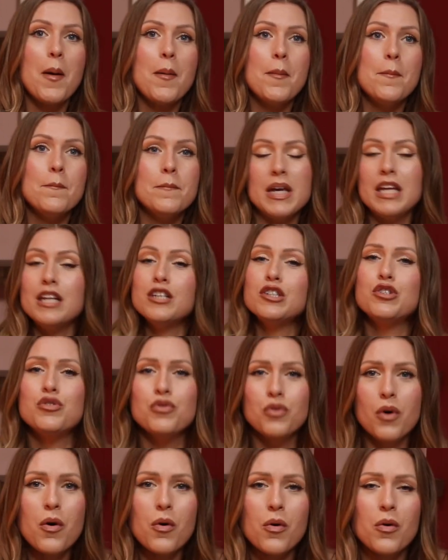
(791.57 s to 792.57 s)
meanest
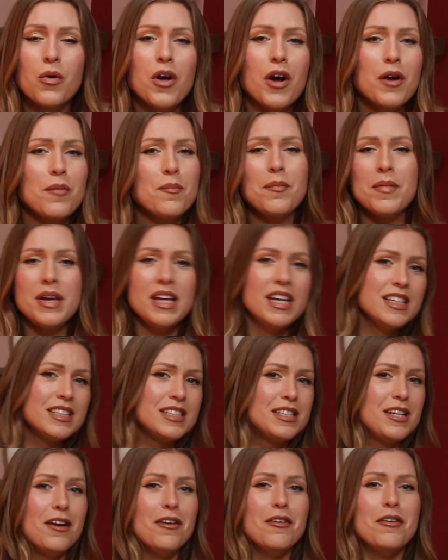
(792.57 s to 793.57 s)
troll, our
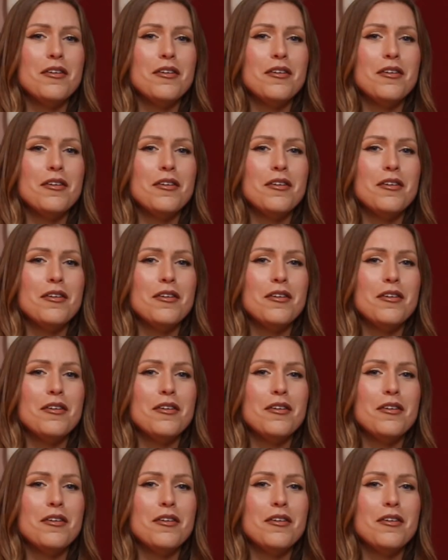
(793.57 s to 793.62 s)
meanest